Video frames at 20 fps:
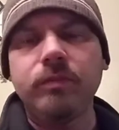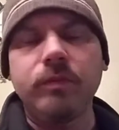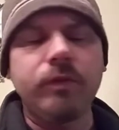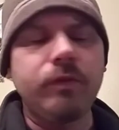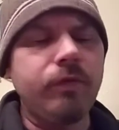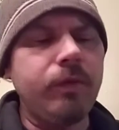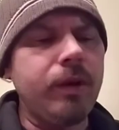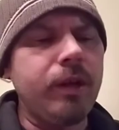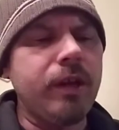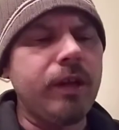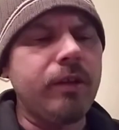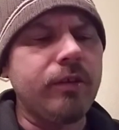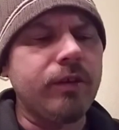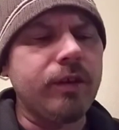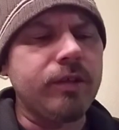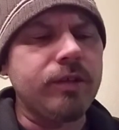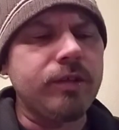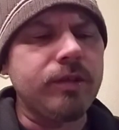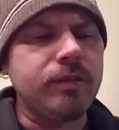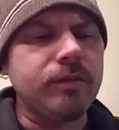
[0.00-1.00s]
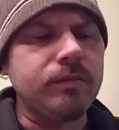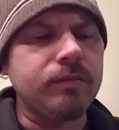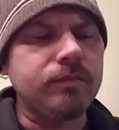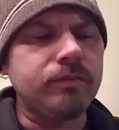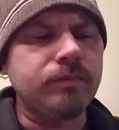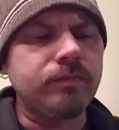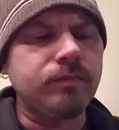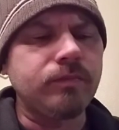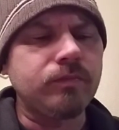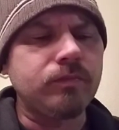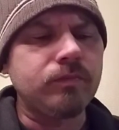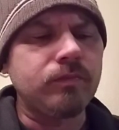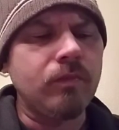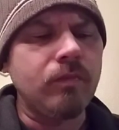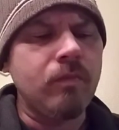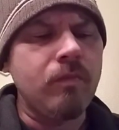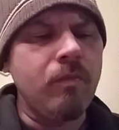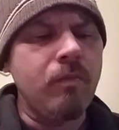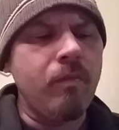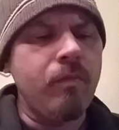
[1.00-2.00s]
It's very interesting.
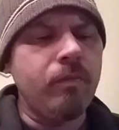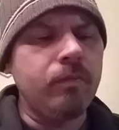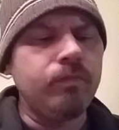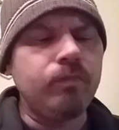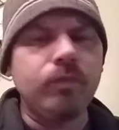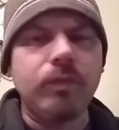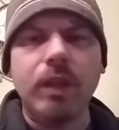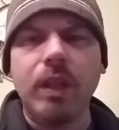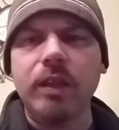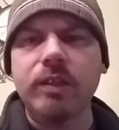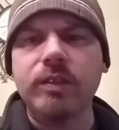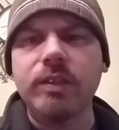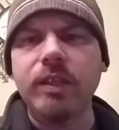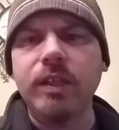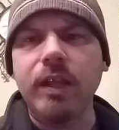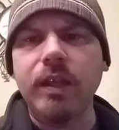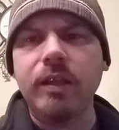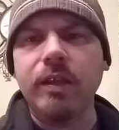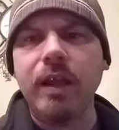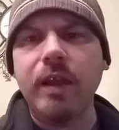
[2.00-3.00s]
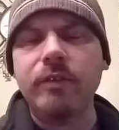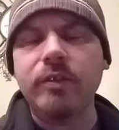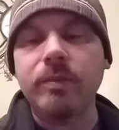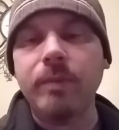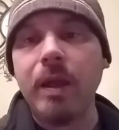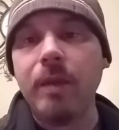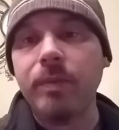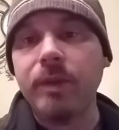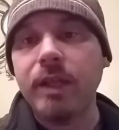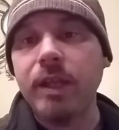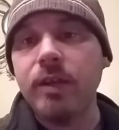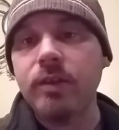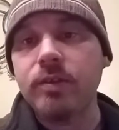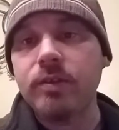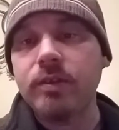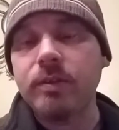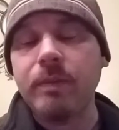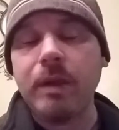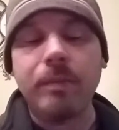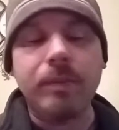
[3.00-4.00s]
I see they could have some
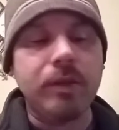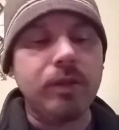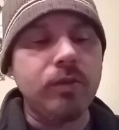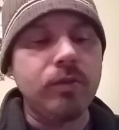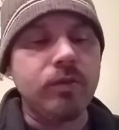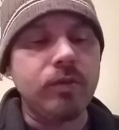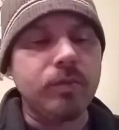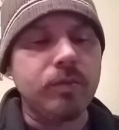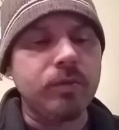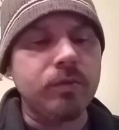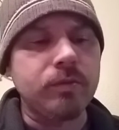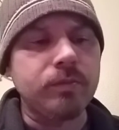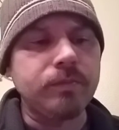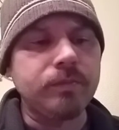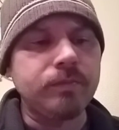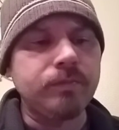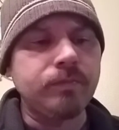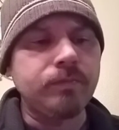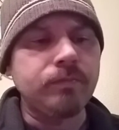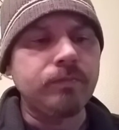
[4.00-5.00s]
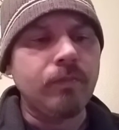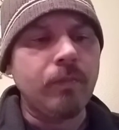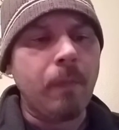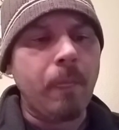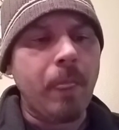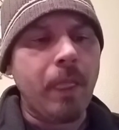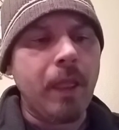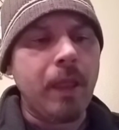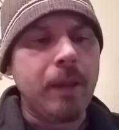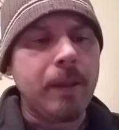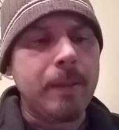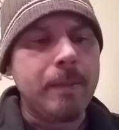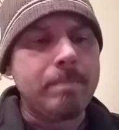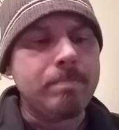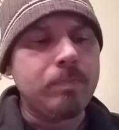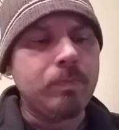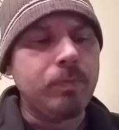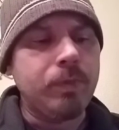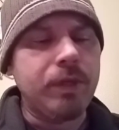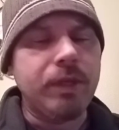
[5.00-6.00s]
applications that might be usable.
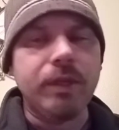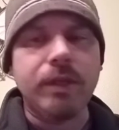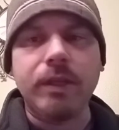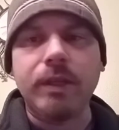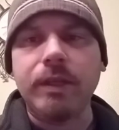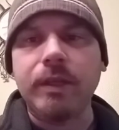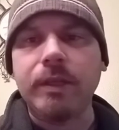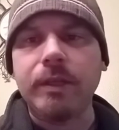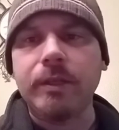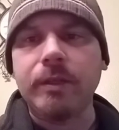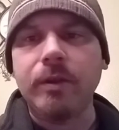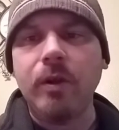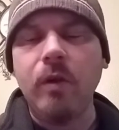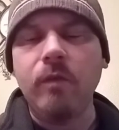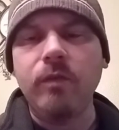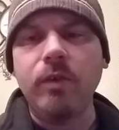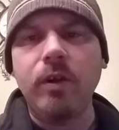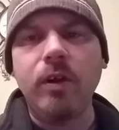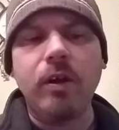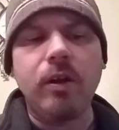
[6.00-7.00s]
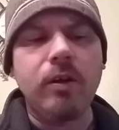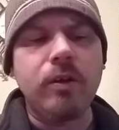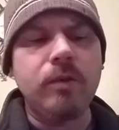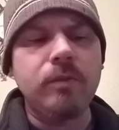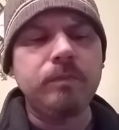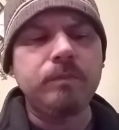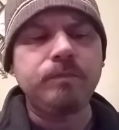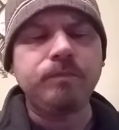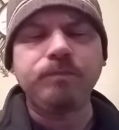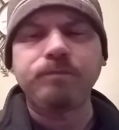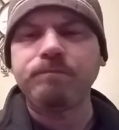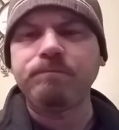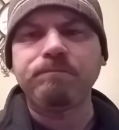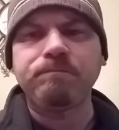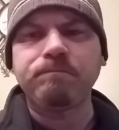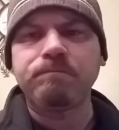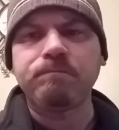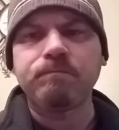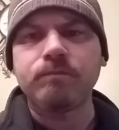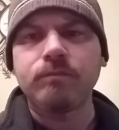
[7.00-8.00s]
But uh, overall,
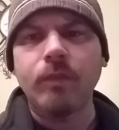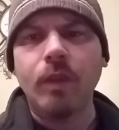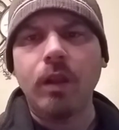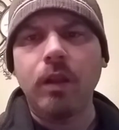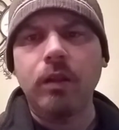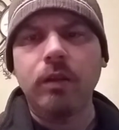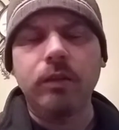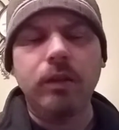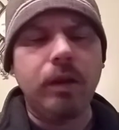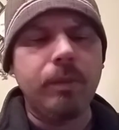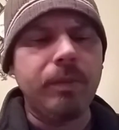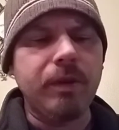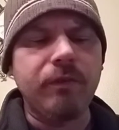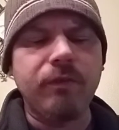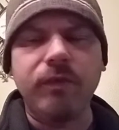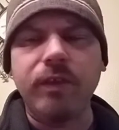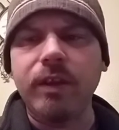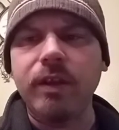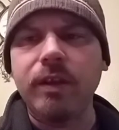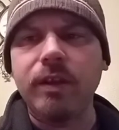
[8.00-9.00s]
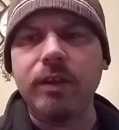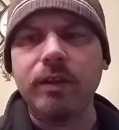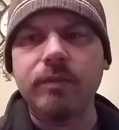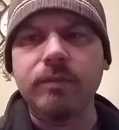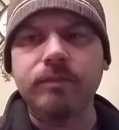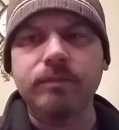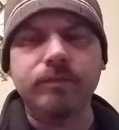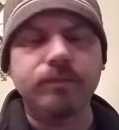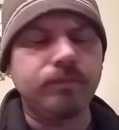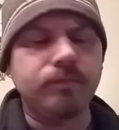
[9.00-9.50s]
not a big fan.